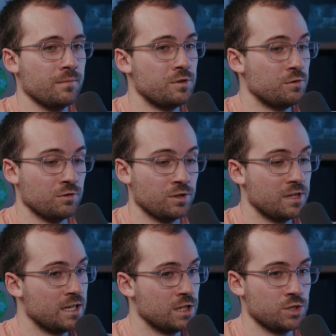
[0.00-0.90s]
You
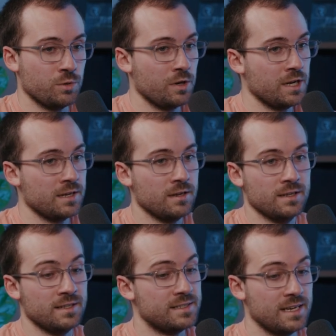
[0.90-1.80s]
really enjoy
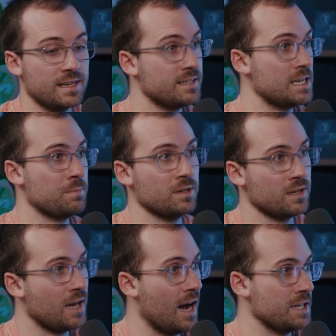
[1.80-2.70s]
digging deep
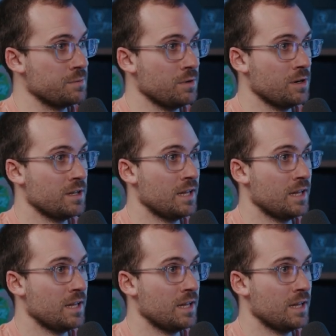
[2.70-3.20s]
into God's word,